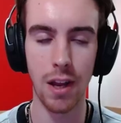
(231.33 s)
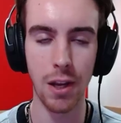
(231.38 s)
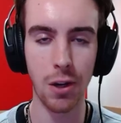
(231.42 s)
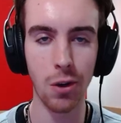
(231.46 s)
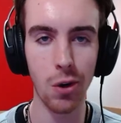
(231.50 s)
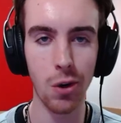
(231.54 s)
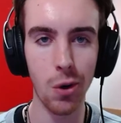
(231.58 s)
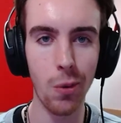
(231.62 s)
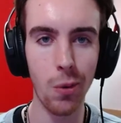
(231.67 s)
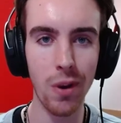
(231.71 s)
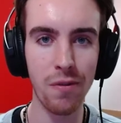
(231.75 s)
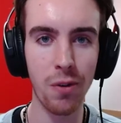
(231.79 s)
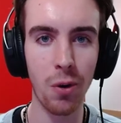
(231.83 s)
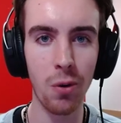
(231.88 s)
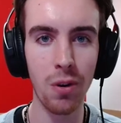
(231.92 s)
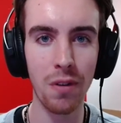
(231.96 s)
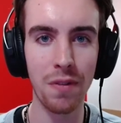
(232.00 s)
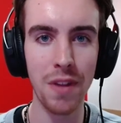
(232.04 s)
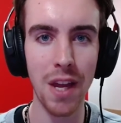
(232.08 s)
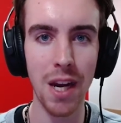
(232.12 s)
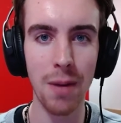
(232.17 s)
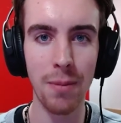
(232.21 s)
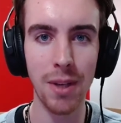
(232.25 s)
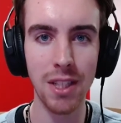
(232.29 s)
going to wait for all of
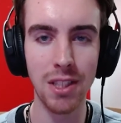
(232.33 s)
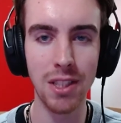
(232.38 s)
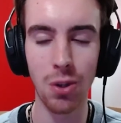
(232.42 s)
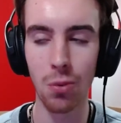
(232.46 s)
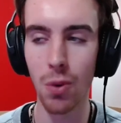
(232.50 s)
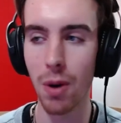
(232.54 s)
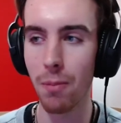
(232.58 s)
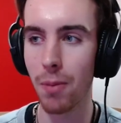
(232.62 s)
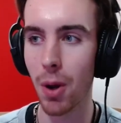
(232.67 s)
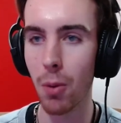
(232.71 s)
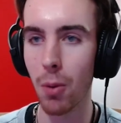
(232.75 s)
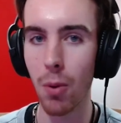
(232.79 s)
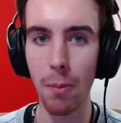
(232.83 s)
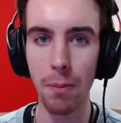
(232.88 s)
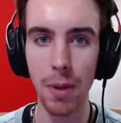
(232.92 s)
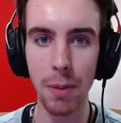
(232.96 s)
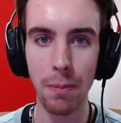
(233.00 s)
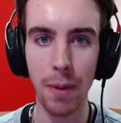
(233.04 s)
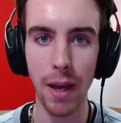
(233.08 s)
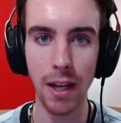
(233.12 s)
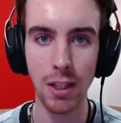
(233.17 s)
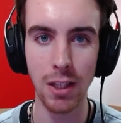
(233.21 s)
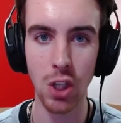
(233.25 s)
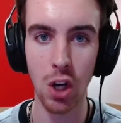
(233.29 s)
the enemies to one by one be
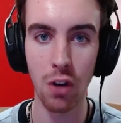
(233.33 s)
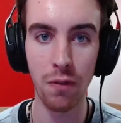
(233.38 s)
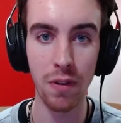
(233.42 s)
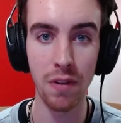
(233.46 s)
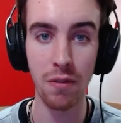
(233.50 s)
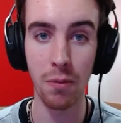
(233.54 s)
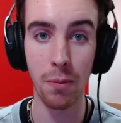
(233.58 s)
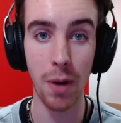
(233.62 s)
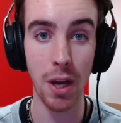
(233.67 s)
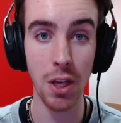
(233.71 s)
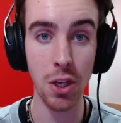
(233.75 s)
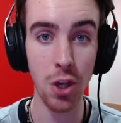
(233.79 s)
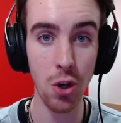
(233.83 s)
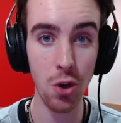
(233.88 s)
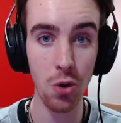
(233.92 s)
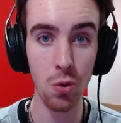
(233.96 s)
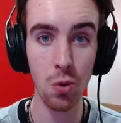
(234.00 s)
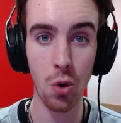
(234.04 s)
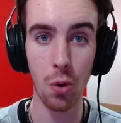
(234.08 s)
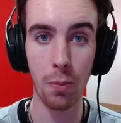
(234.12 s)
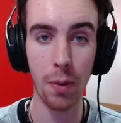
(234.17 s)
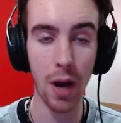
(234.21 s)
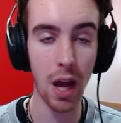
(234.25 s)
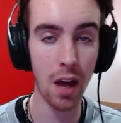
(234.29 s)
picked off, either by you
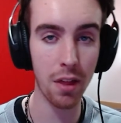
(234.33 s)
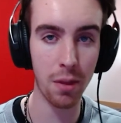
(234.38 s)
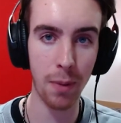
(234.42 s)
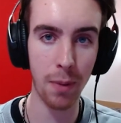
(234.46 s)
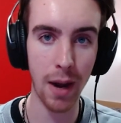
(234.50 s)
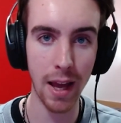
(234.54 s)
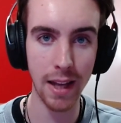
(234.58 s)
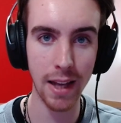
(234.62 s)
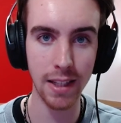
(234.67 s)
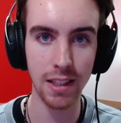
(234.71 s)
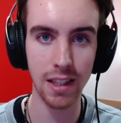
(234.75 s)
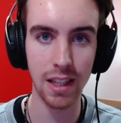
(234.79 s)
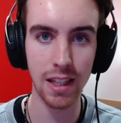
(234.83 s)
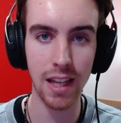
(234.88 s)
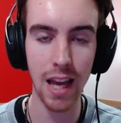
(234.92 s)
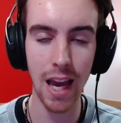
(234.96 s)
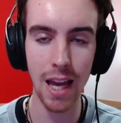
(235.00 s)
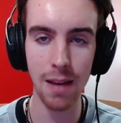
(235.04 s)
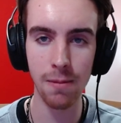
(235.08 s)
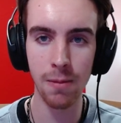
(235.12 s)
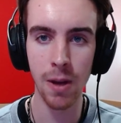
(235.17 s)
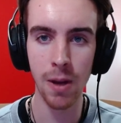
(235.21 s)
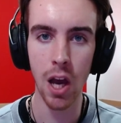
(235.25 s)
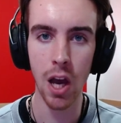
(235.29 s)
or by other players in the
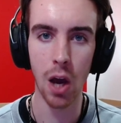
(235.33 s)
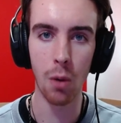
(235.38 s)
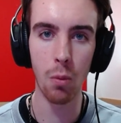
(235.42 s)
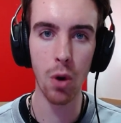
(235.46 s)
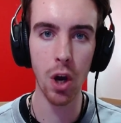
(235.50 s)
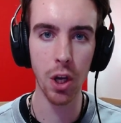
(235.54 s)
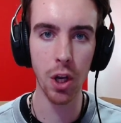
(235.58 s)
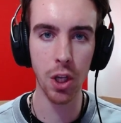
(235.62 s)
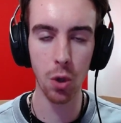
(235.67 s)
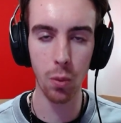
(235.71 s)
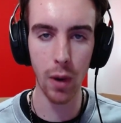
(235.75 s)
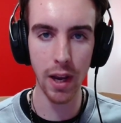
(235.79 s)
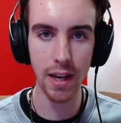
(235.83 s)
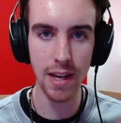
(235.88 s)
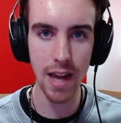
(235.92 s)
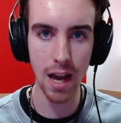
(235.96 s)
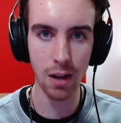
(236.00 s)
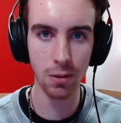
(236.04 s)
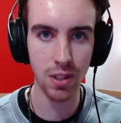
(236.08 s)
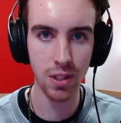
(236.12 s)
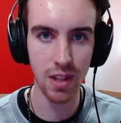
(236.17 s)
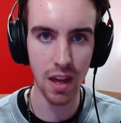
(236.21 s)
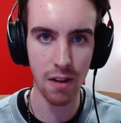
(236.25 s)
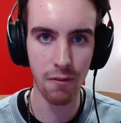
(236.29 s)
game, and work your way
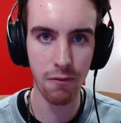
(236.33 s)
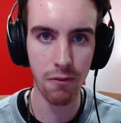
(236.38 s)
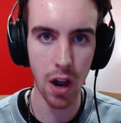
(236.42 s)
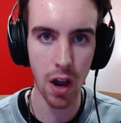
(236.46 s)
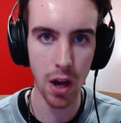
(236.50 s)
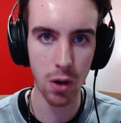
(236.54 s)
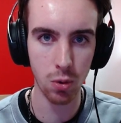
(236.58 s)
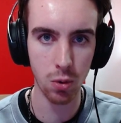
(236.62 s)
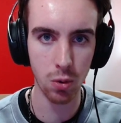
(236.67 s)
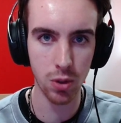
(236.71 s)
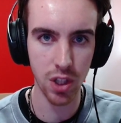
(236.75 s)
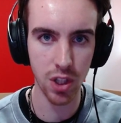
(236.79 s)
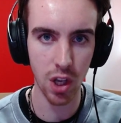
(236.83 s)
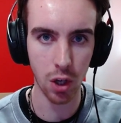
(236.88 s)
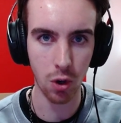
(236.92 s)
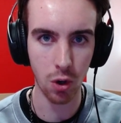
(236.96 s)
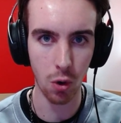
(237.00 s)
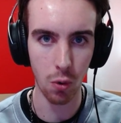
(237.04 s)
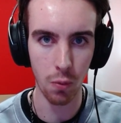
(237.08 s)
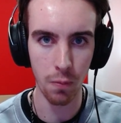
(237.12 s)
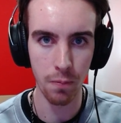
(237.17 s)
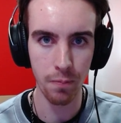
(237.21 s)
down to that final circle.